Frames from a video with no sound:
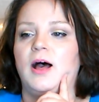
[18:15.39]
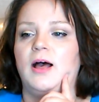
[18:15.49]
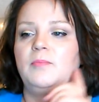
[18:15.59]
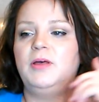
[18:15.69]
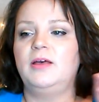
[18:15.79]

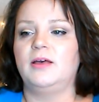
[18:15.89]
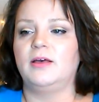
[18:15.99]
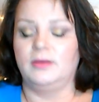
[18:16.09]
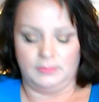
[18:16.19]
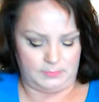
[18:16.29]
Sorry
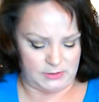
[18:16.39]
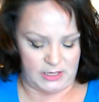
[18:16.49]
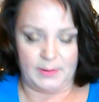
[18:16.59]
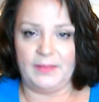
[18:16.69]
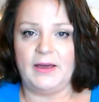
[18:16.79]

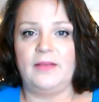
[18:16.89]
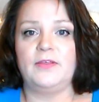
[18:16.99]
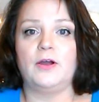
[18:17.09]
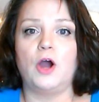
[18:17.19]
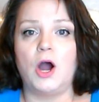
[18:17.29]
about that.
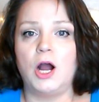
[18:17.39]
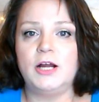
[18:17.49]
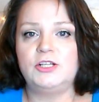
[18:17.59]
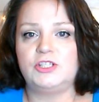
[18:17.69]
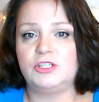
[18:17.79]
There
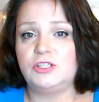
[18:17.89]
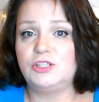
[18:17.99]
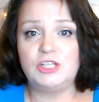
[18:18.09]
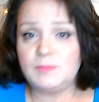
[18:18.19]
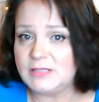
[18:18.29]
are
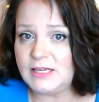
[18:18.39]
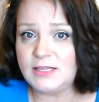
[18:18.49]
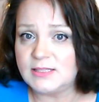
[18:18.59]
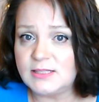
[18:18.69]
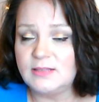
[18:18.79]

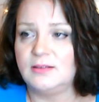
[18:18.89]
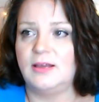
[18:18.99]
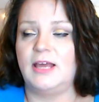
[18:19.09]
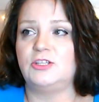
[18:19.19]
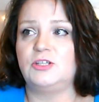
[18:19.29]
gypsies
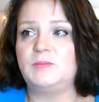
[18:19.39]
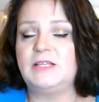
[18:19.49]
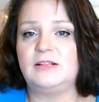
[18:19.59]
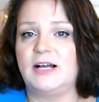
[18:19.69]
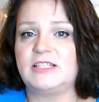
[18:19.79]
and
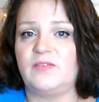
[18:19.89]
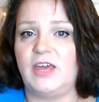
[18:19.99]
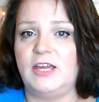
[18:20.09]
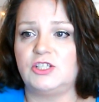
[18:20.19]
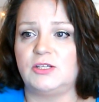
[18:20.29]
gypsy
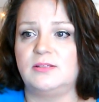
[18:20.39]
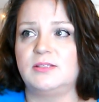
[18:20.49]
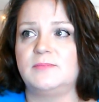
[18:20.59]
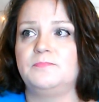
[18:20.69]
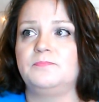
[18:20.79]

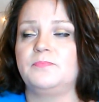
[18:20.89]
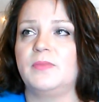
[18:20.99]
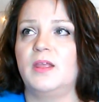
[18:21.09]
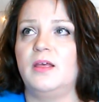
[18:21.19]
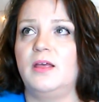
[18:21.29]
classifications.
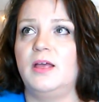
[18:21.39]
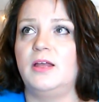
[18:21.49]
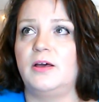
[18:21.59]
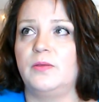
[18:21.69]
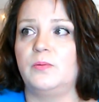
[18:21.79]

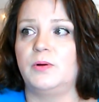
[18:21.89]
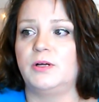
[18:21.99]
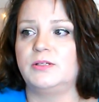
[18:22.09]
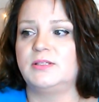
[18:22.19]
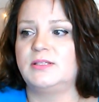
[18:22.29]
In other
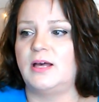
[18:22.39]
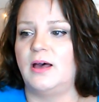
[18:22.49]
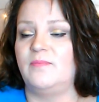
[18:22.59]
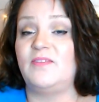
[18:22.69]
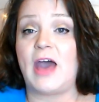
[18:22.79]
words,
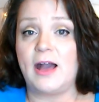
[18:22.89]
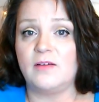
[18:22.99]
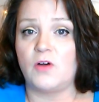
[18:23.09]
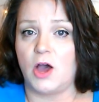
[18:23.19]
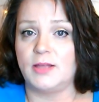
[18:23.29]

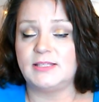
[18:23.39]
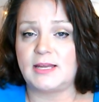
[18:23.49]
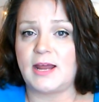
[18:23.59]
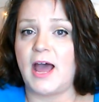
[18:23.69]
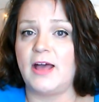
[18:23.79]
vagabond
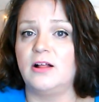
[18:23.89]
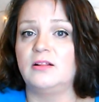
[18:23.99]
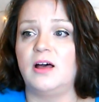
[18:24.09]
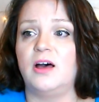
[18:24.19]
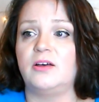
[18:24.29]

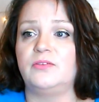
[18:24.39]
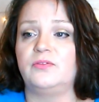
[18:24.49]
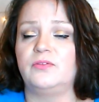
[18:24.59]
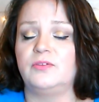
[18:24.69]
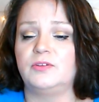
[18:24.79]
style
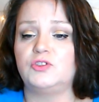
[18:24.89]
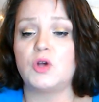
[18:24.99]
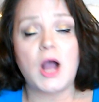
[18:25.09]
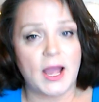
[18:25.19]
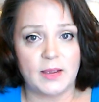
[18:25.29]
of
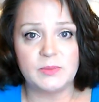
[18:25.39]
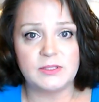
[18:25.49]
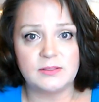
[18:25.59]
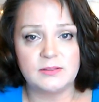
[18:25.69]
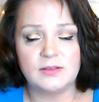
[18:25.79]

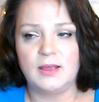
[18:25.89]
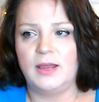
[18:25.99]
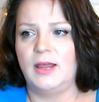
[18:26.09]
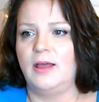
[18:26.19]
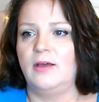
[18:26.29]
tribes
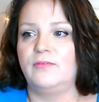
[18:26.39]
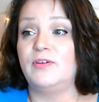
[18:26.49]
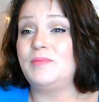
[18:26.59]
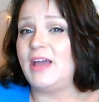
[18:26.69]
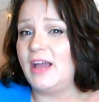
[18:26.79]

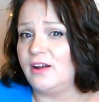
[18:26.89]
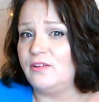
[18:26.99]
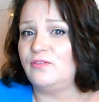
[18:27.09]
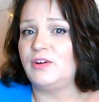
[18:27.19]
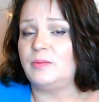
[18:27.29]
from
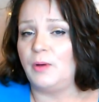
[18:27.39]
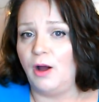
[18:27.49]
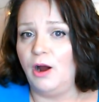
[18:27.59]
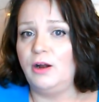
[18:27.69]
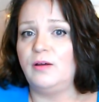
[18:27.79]
every
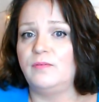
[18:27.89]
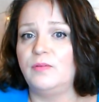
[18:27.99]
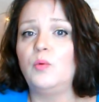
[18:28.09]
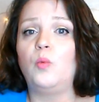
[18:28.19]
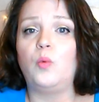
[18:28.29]
part
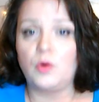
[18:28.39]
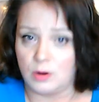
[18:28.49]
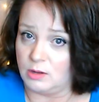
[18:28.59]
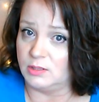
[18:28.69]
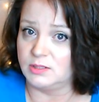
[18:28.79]
of the
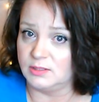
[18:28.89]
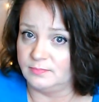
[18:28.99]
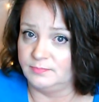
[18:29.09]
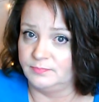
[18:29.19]
world,